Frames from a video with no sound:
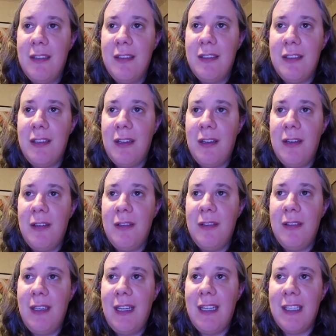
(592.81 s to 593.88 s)
So
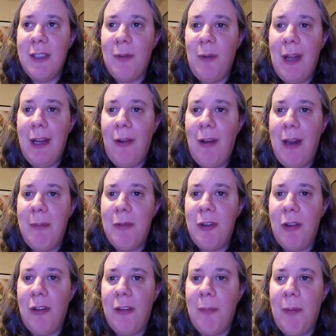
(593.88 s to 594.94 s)
yeah, it's white grape
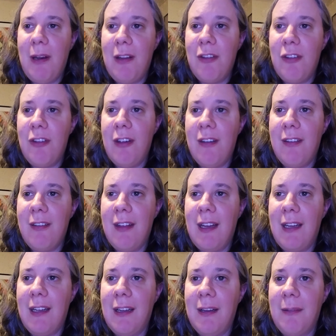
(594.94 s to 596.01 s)
juice, but it's just
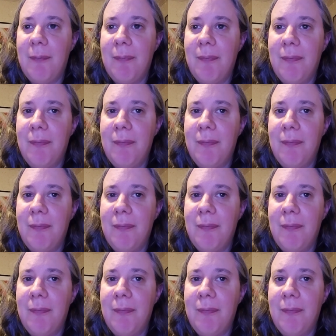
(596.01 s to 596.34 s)
it's